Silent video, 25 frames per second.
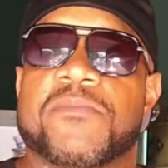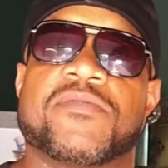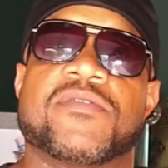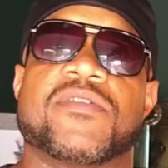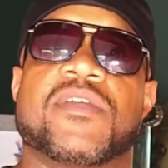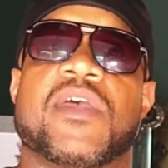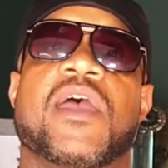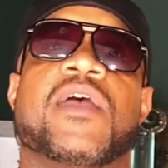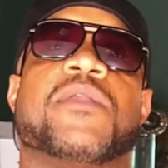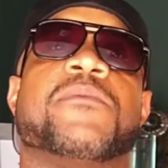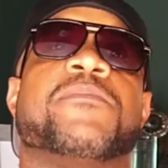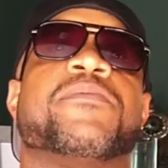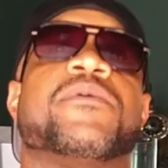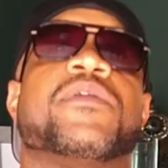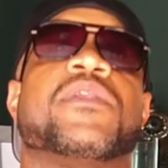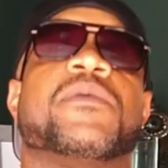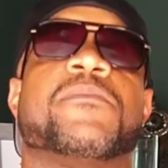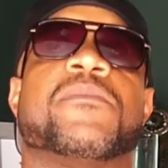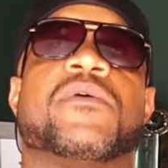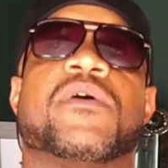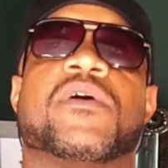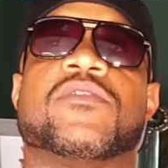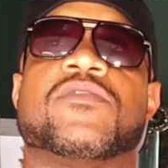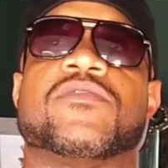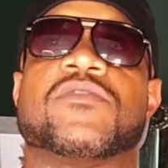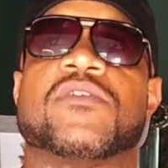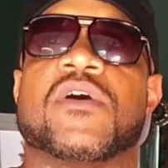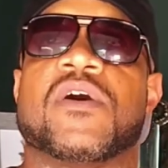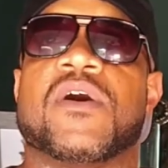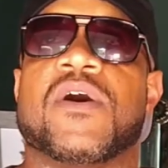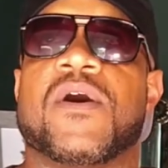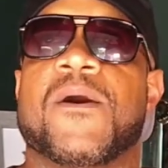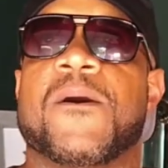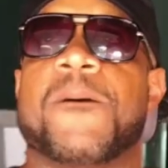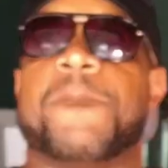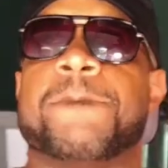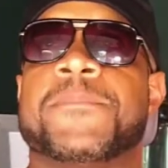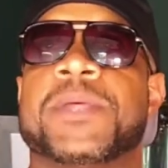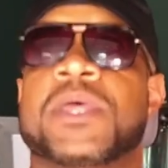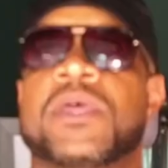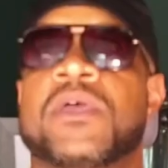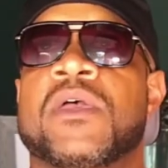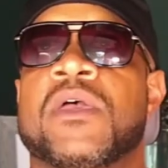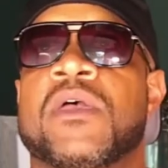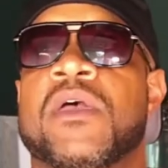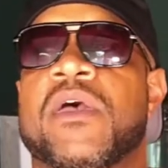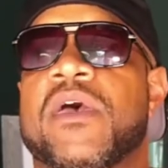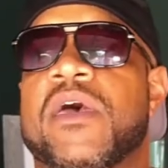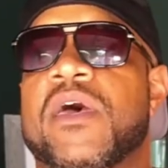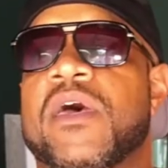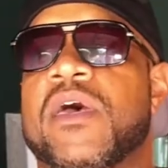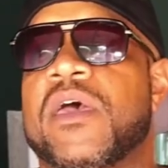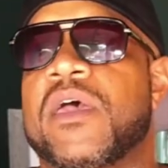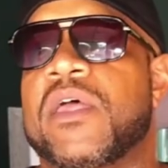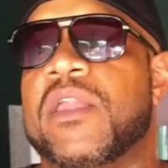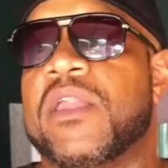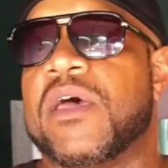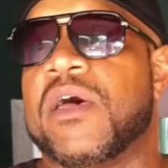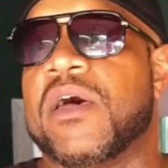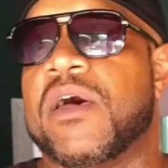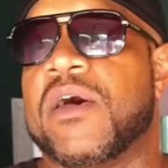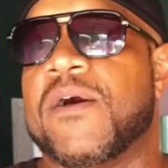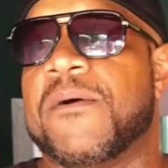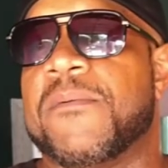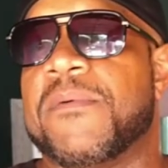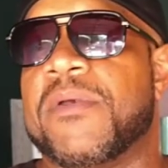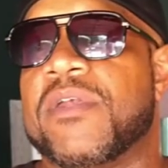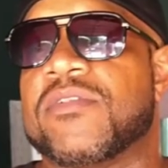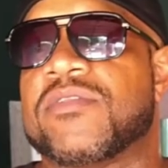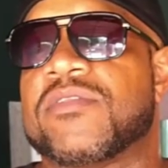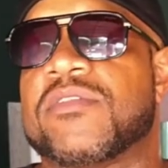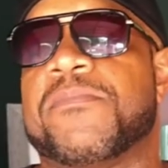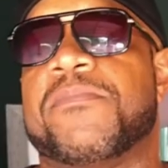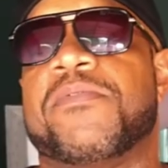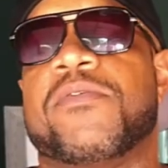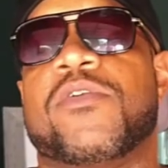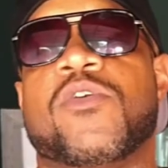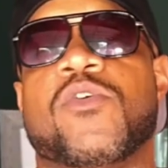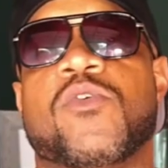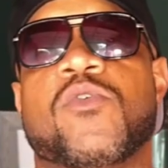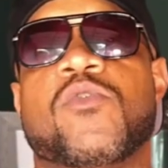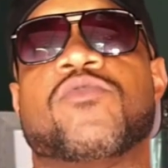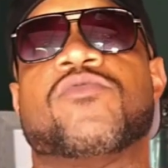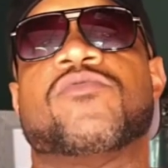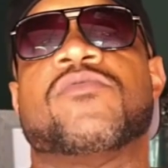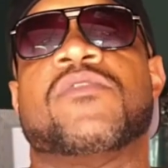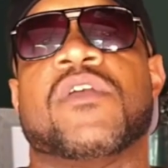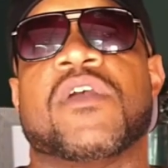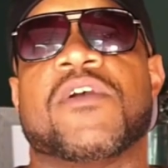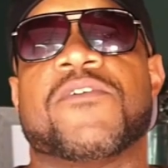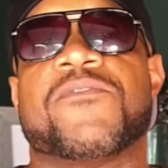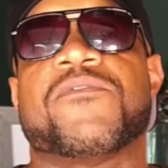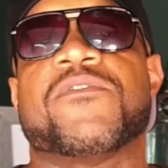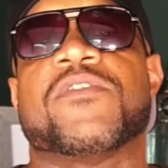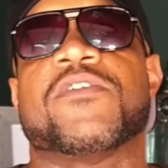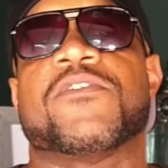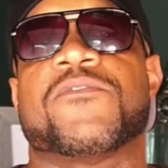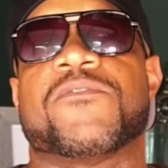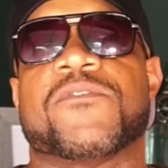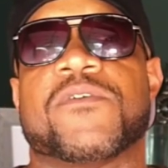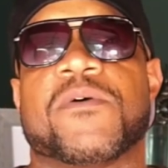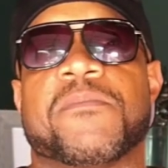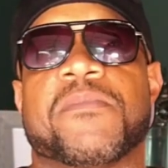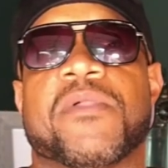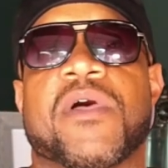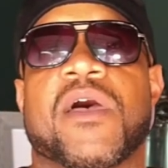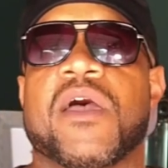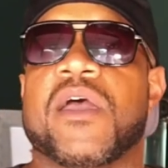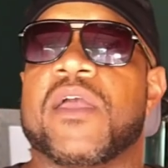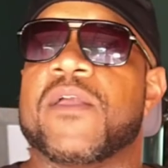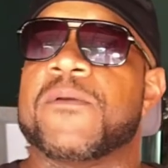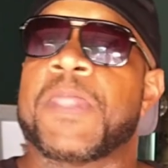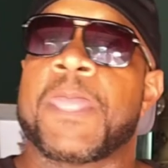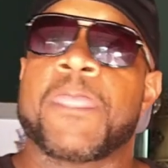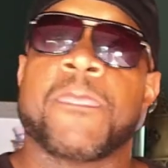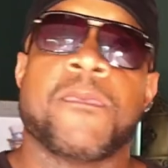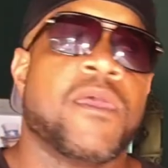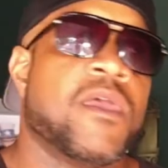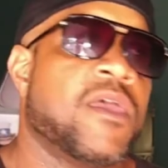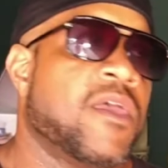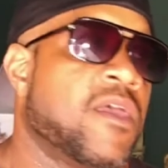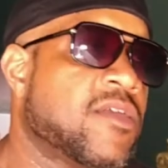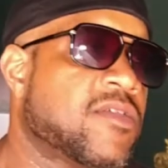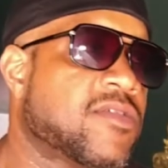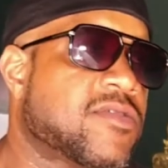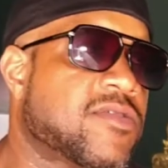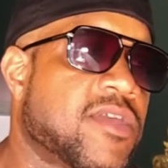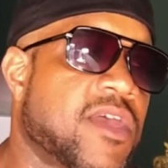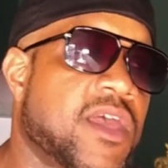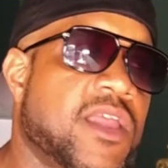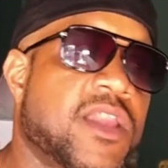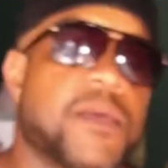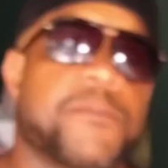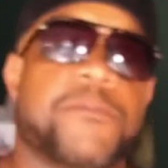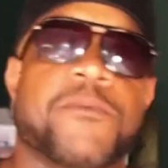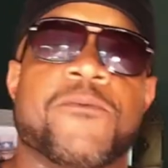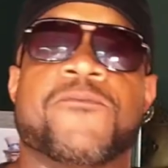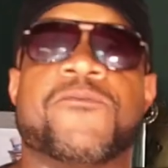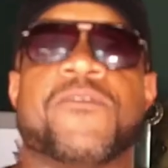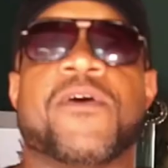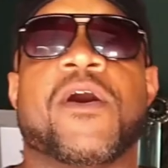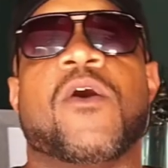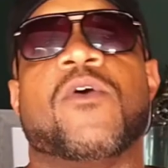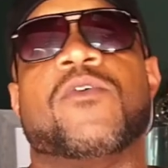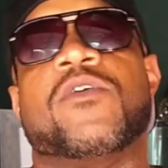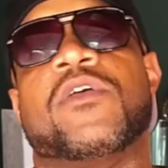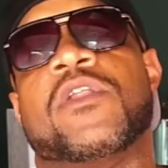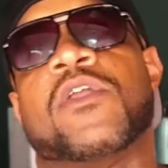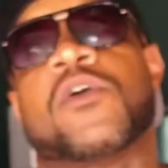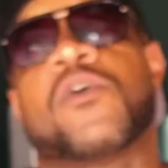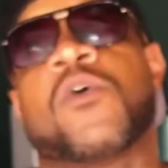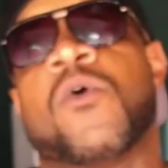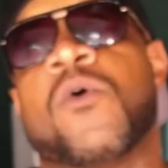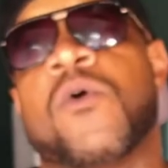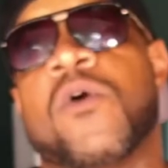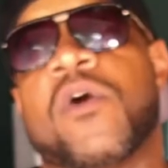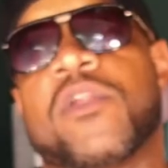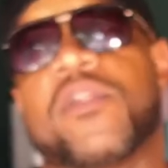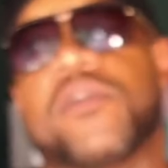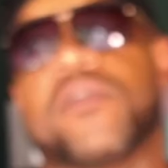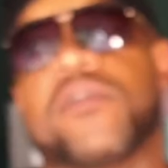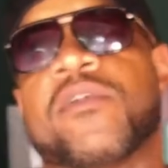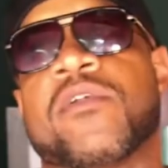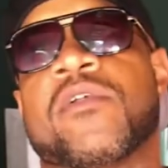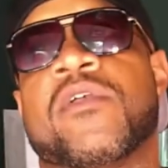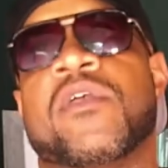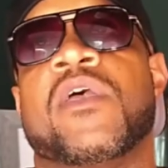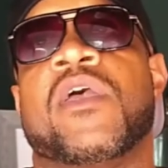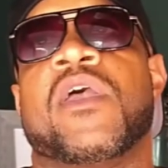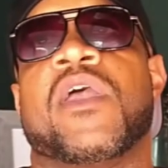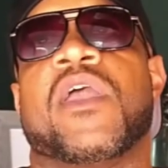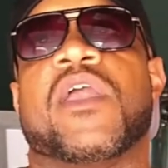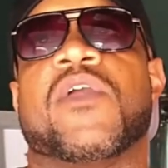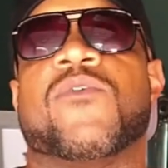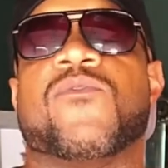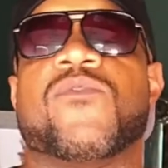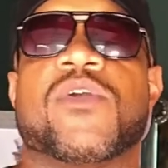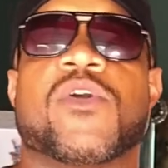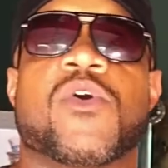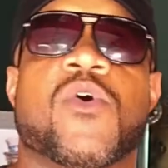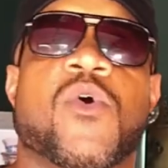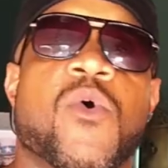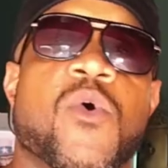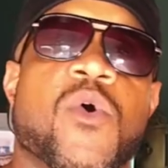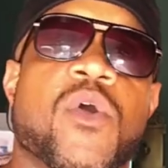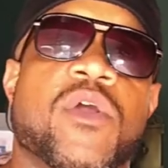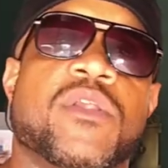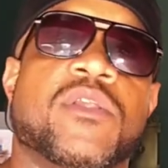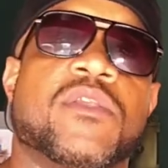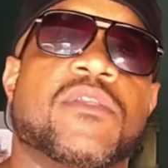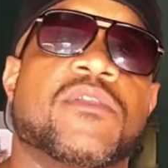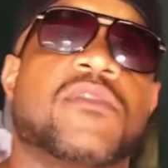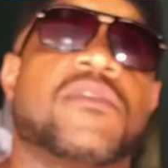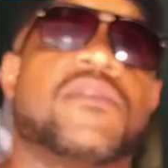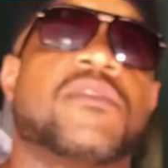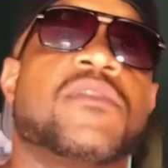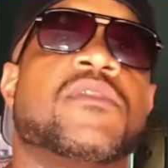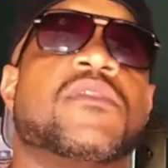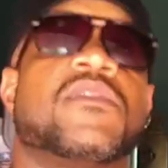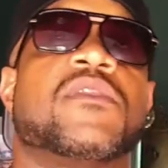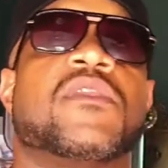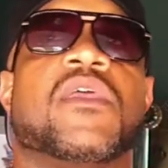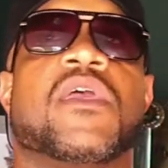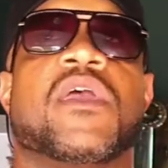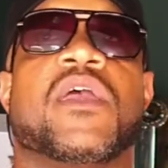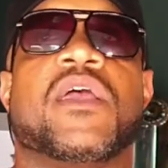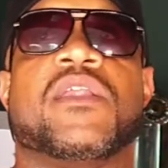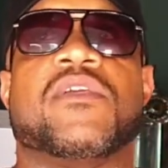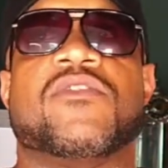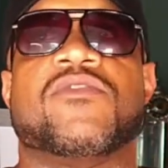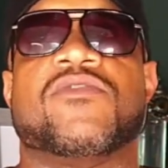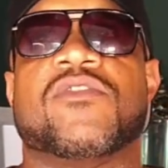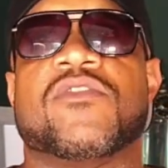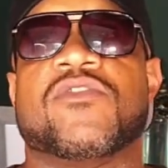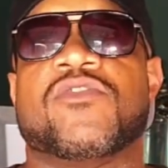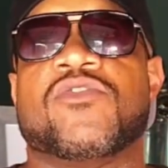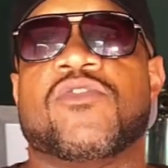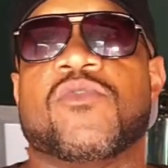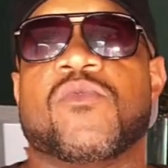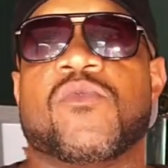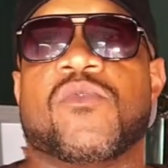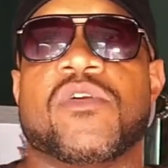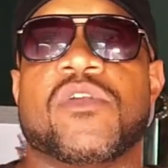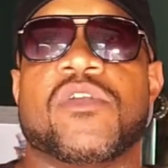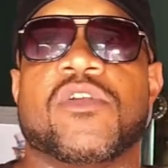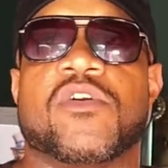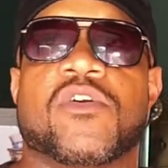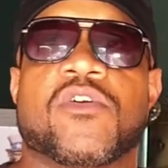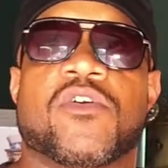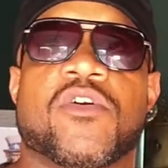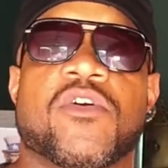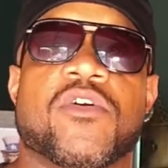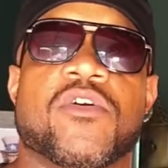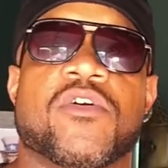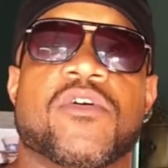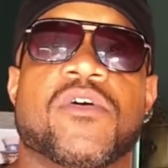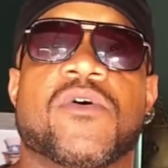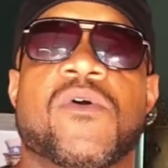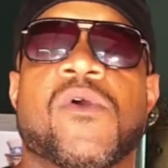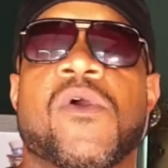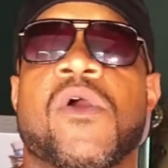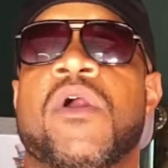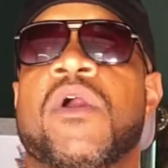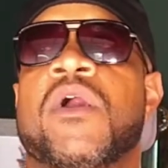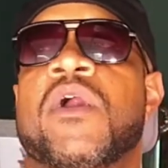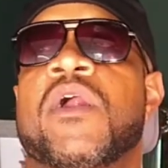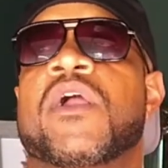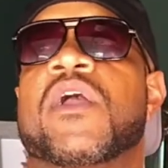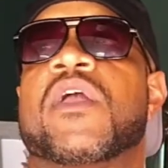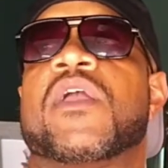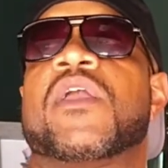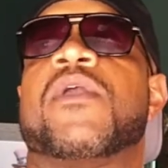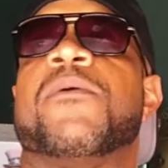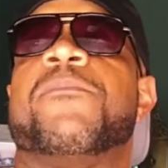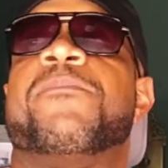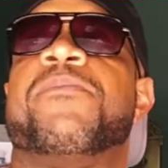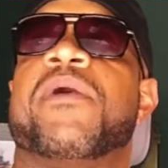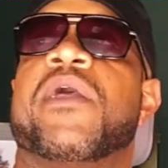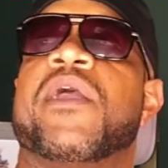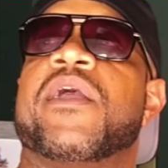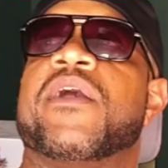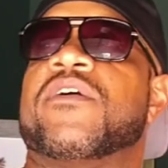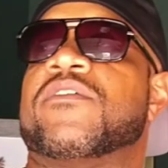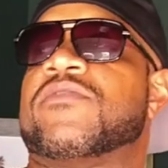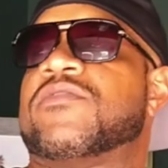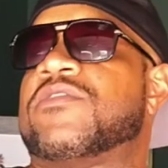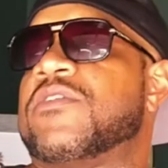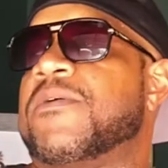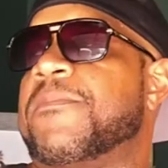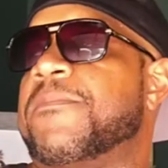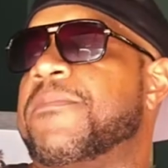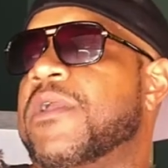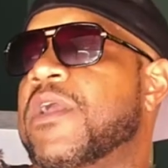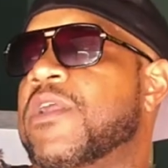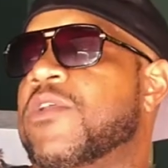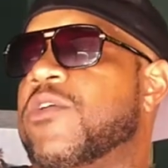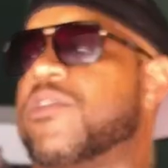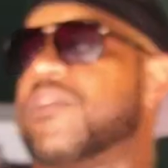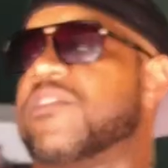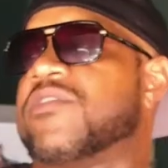set, pretty much. It's a huge difference from like setting up a phone in the corner and recording, and it's just you and your girl, compared to being on a